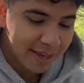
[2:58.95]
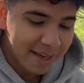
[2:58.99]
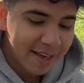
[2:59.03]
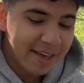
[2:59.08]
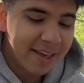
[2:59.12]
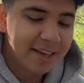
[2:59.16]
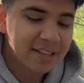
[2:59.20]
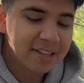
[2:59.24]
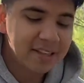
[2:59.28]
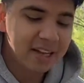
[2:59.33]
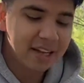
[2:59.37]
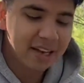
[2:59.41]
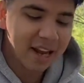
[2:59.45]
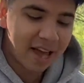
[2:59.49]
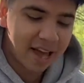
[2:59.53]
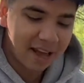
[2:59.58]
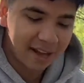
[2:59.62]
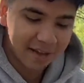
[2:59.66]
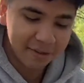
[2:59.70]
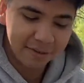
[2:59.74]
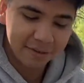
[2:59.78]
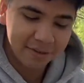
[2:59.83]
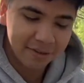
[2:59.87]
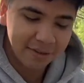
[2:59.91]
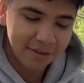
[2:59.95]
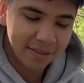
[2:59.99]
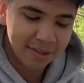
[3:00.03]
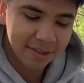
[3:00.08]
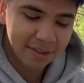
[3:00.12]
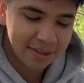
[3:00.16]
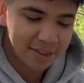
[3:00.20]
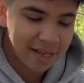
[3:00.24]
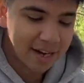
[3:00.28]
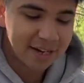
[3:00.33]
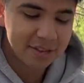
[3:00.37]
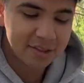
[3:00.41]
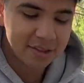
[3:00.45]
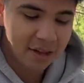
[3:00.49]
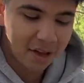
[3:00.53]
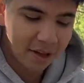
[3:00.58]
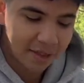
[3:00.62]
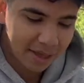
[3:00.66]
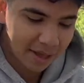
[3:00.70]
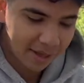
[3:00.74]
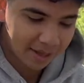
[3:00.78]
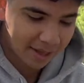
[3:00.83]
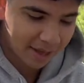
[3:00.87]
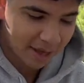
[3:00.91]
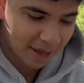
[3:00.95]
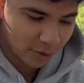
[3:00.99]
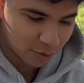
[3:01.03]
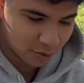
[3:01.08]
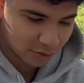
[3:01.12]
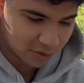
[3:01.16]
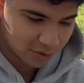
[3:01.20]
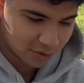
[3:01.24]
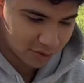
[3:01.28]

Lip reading: "He is alive, that is all that counts,"